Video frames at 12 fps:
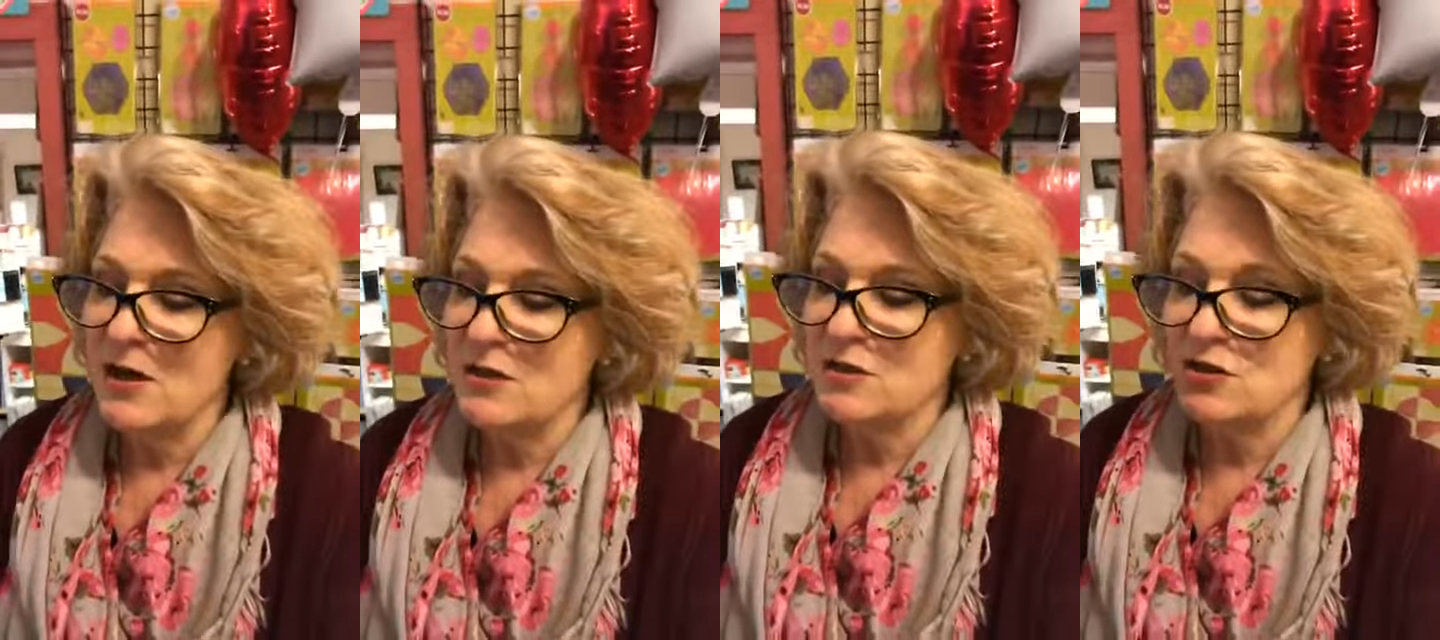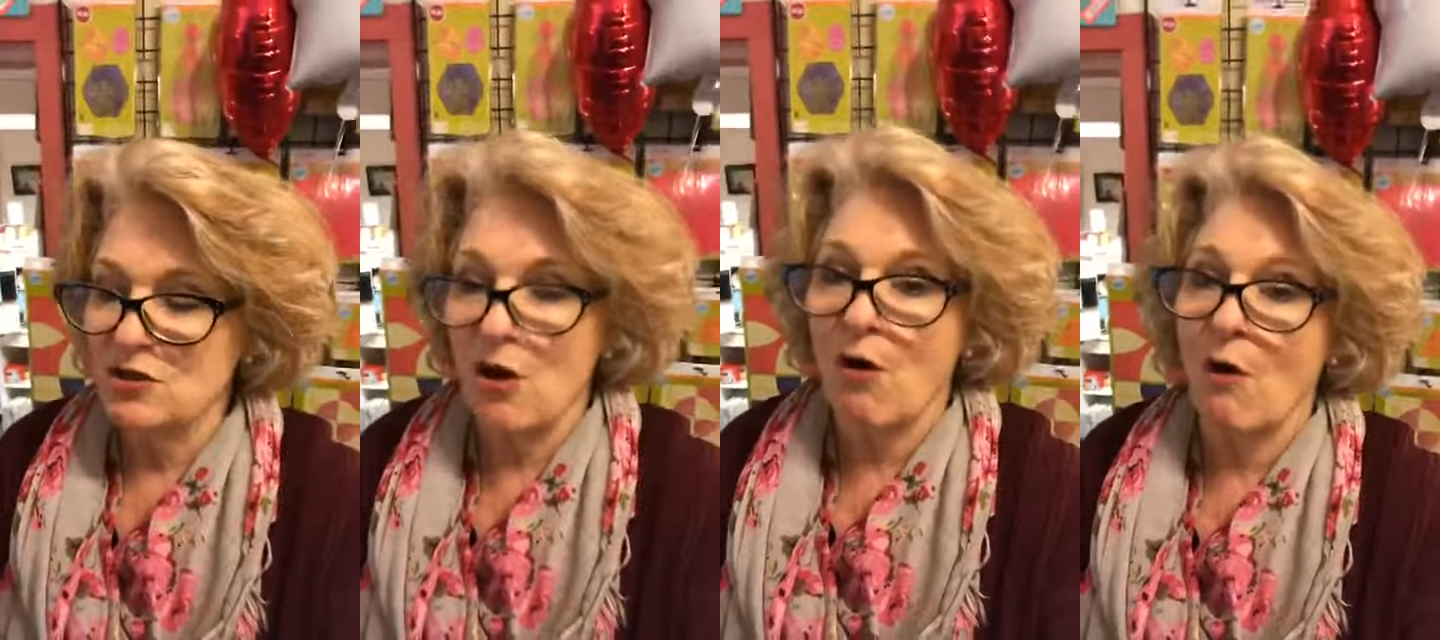
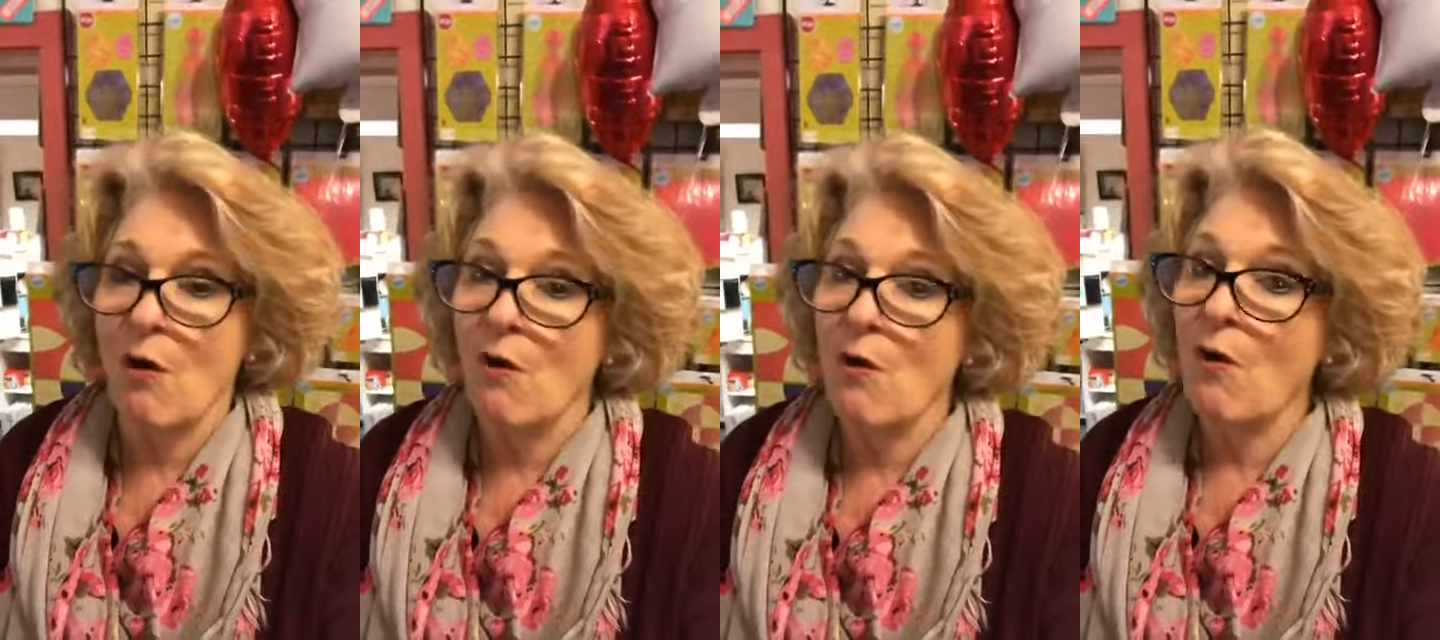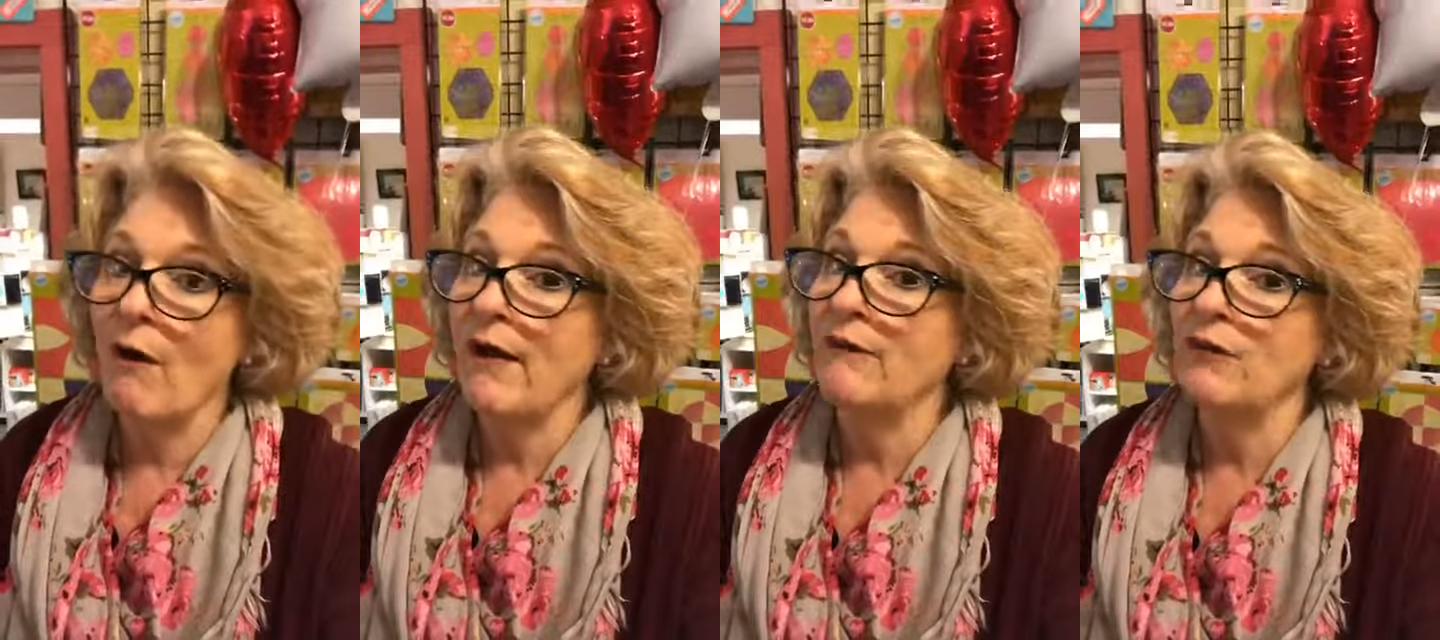
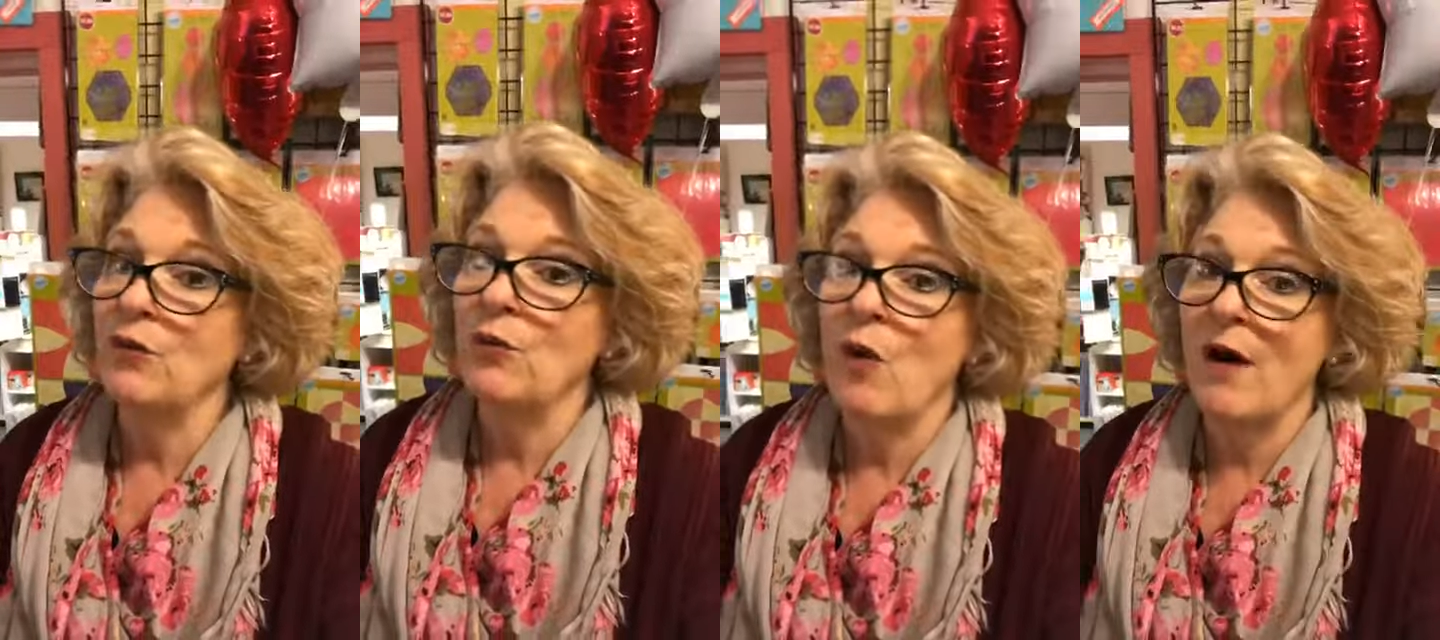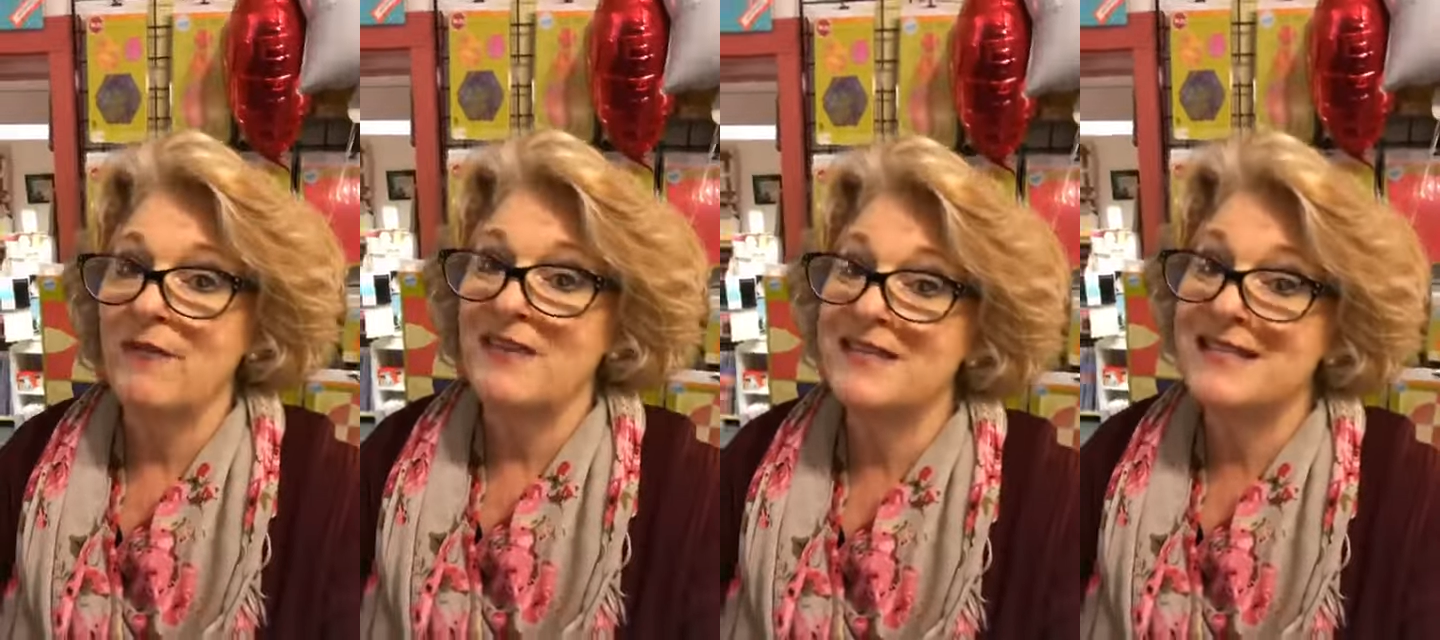So if you
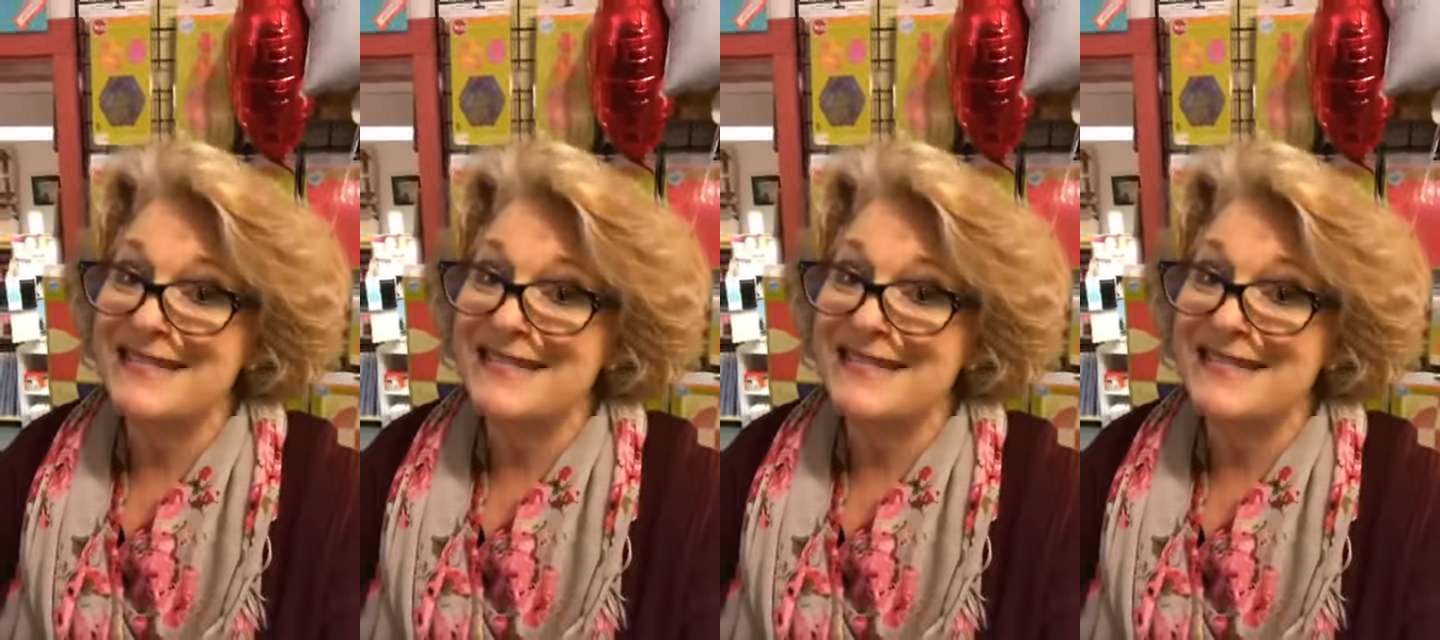want this